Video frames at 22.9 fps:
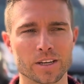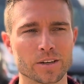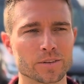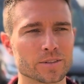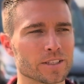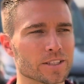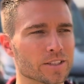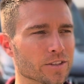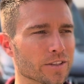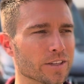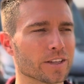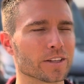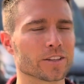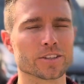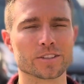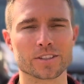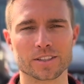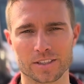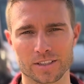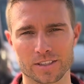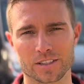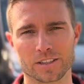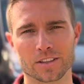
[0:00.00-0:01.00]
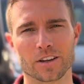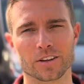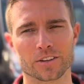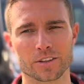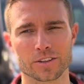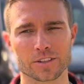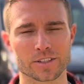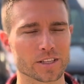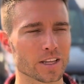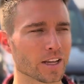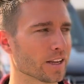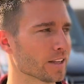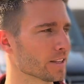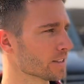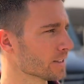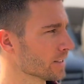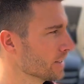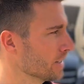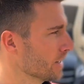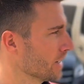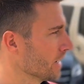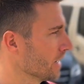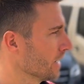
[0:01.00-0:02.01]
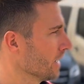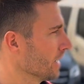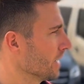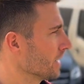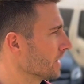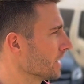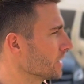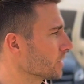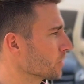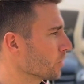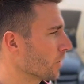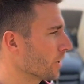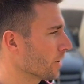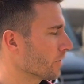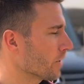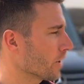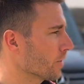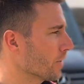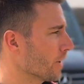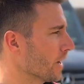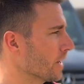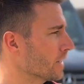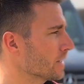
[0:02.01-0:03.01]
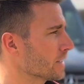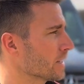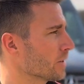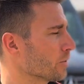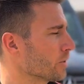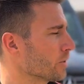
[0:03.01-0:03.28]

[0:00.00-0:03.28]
diesel heaters, things along those lines. This is one of our vans that